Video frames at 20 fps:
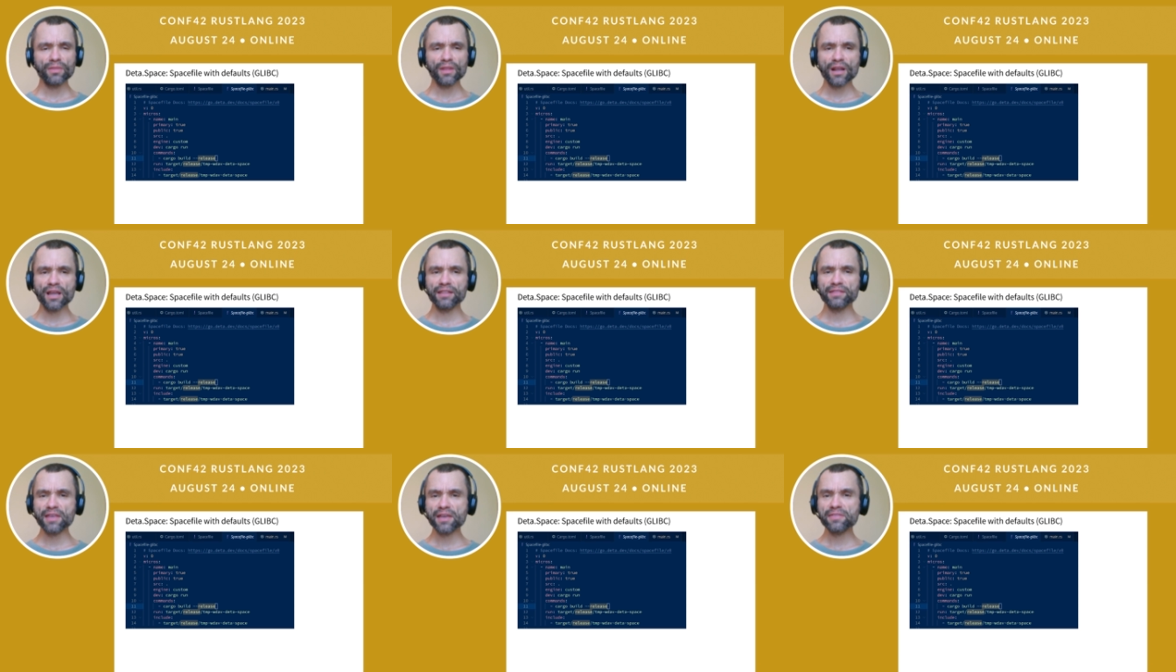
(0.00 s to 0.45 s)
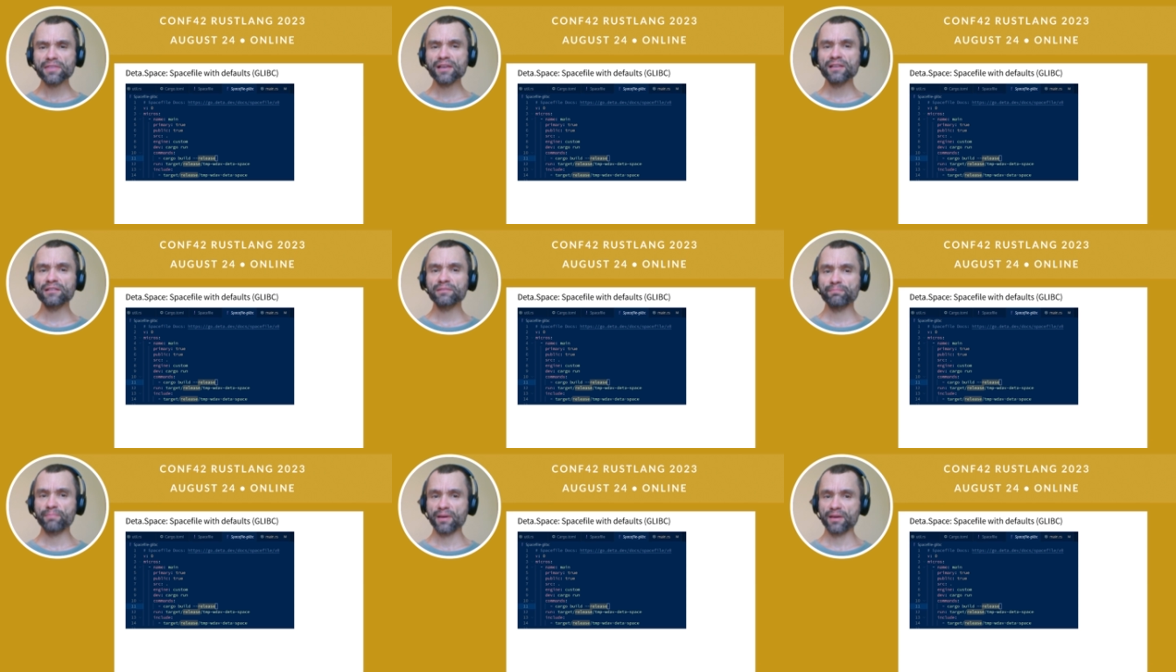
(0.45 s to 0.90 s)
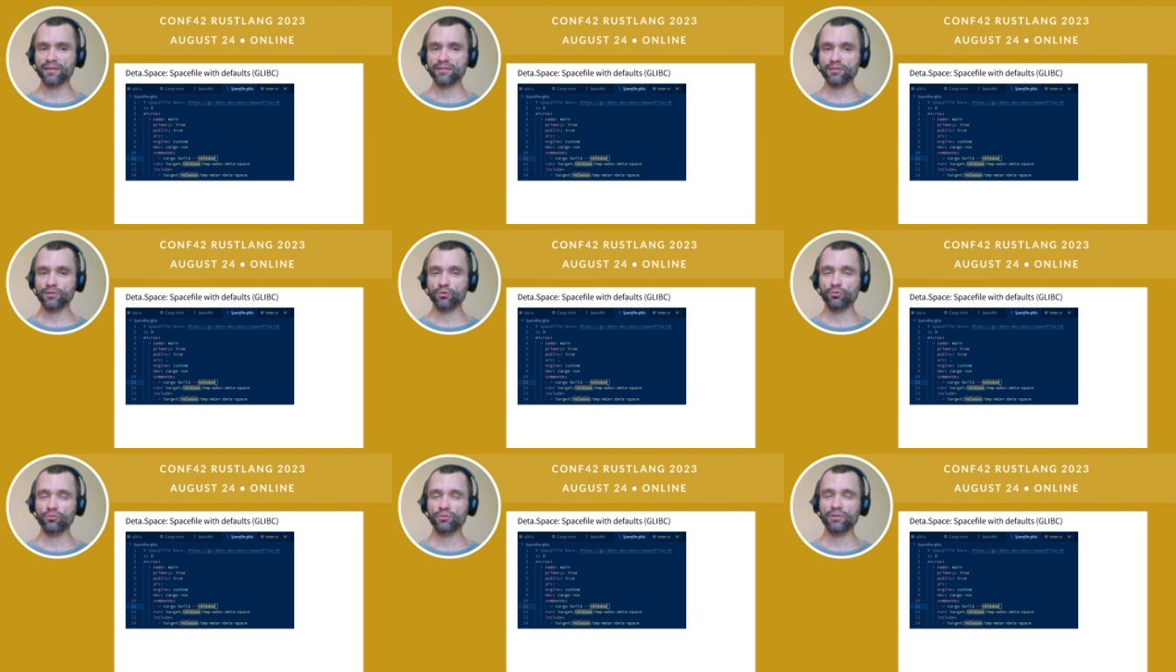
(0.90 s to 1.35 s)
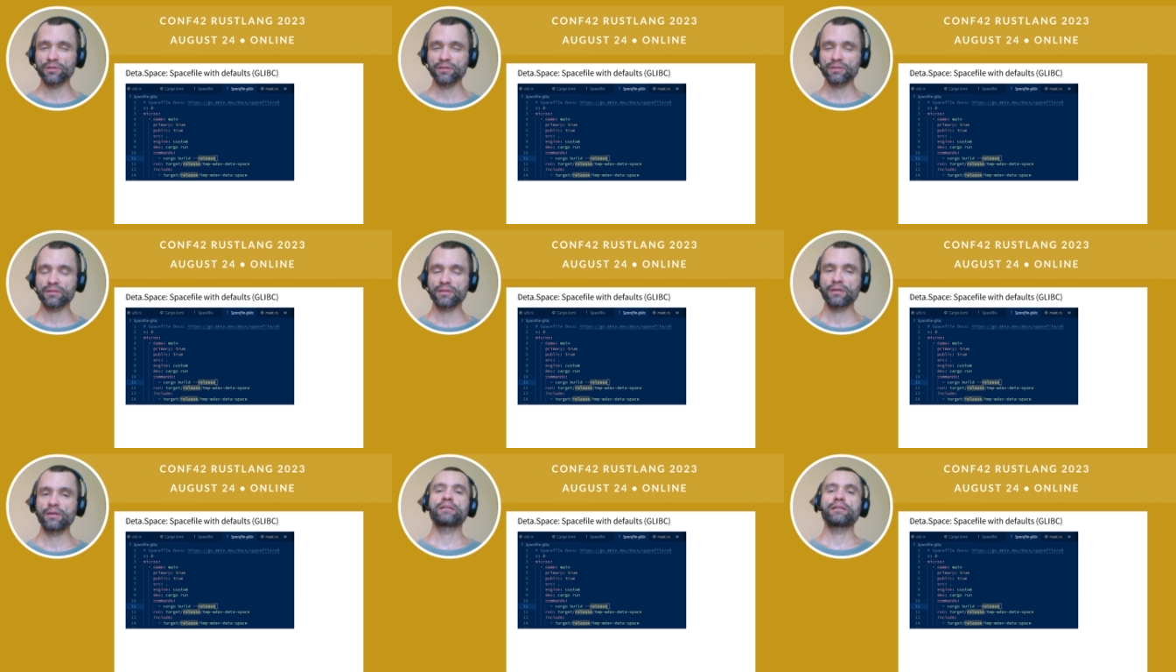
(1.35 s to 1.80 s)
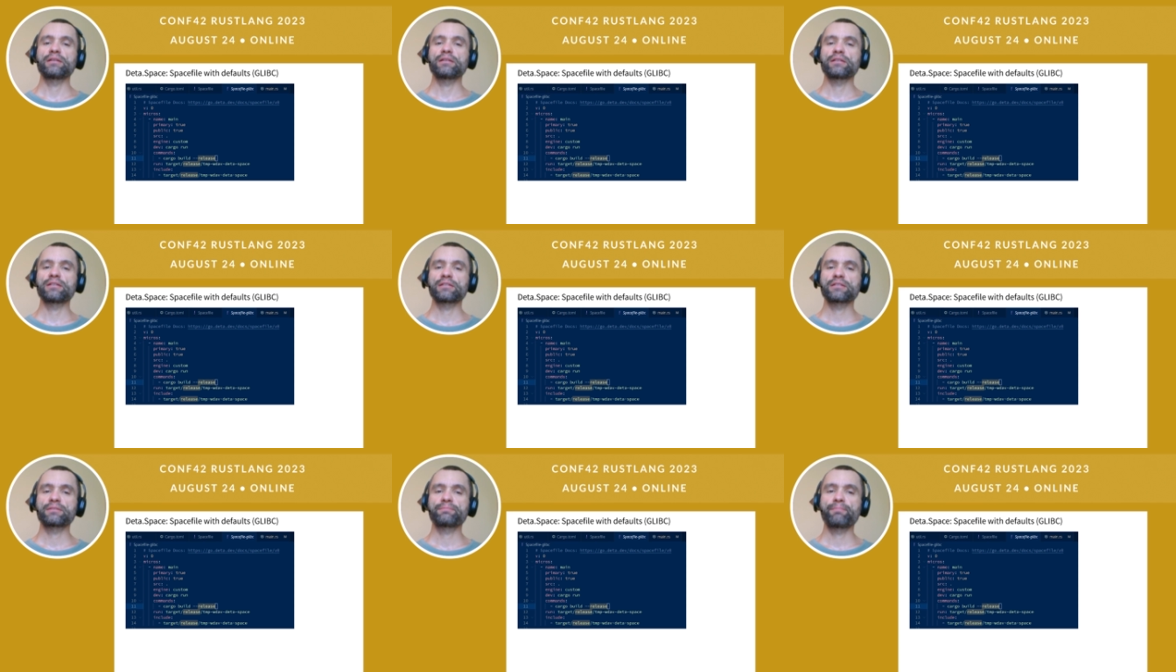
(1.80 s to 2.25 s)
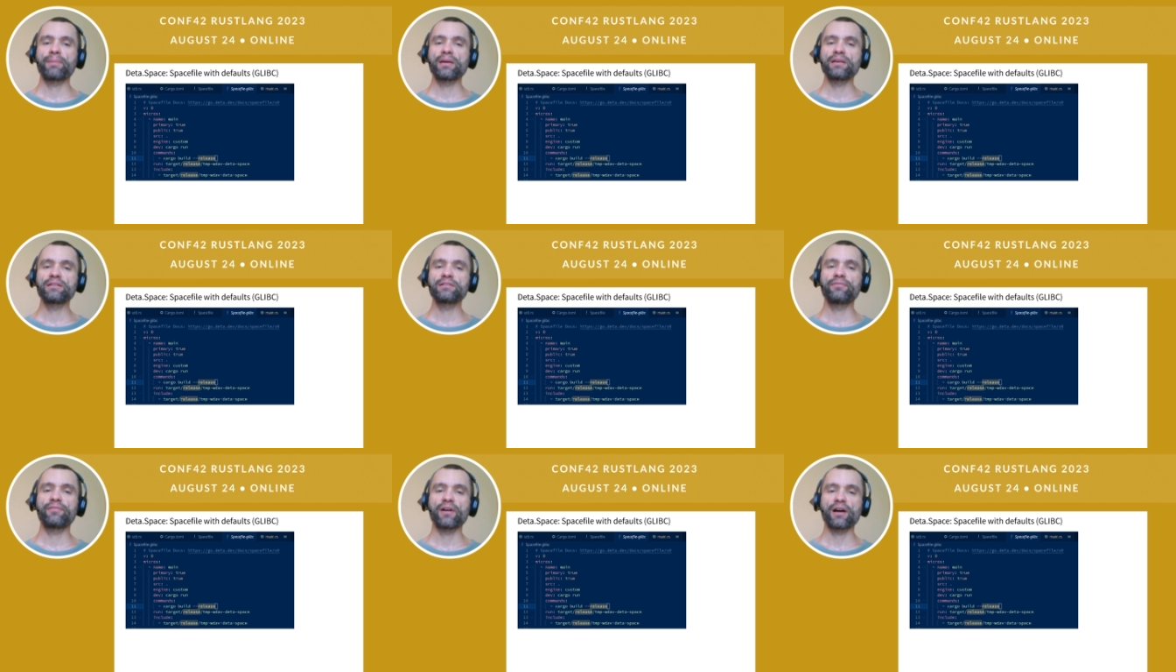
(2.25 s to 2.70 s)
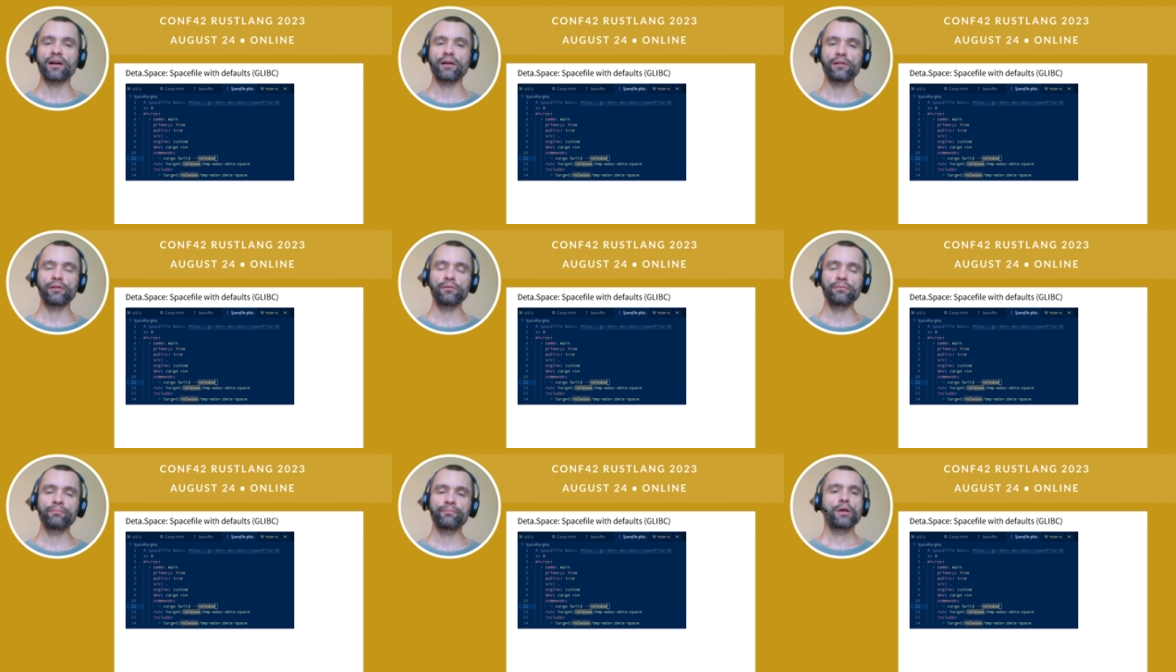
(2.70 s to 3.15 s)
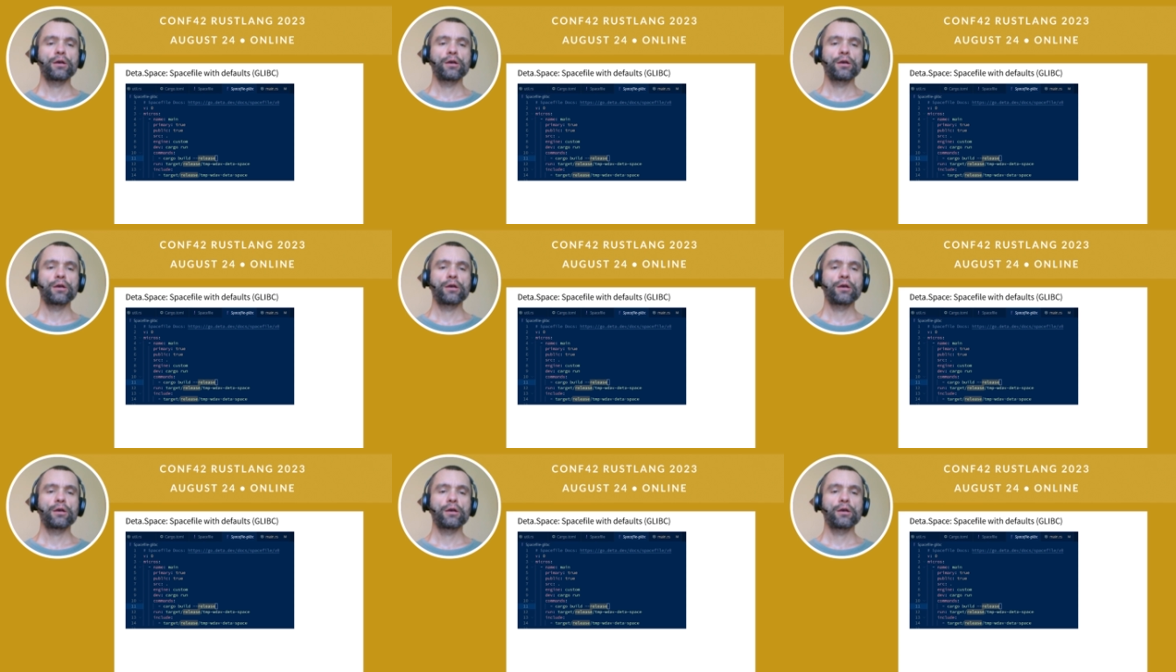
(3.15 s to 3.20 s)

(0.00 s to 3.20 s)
Deta.Space uses space file,